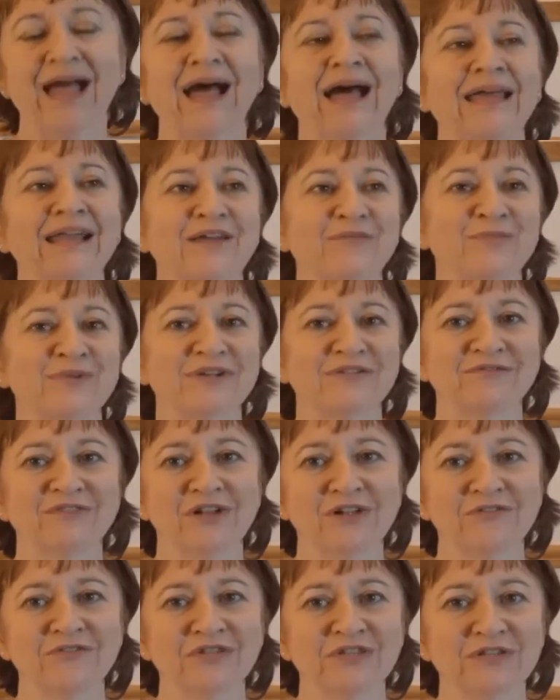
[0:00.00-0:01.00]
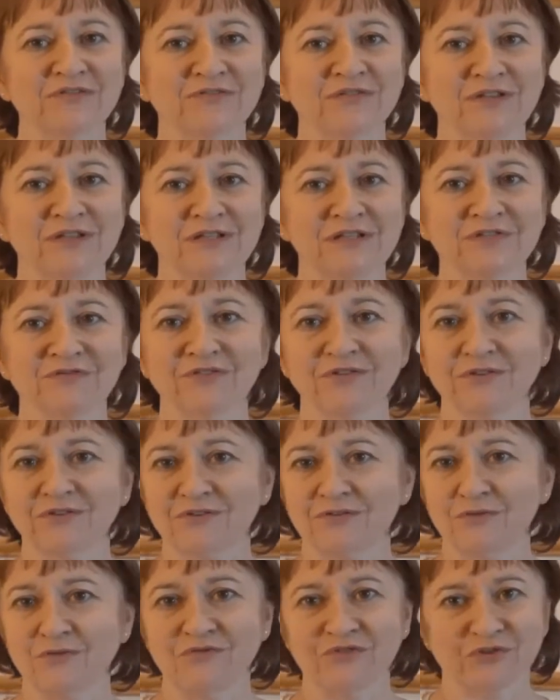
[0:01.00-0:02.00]
and I've been involved in the field for
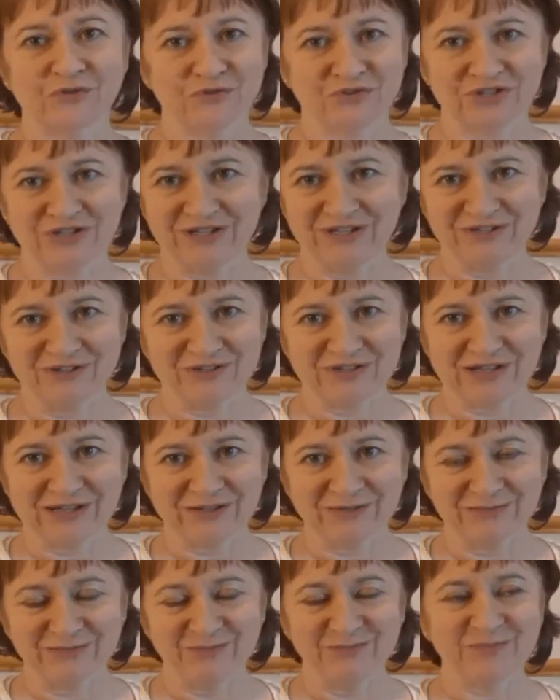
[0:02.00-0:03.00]
over 30 years now.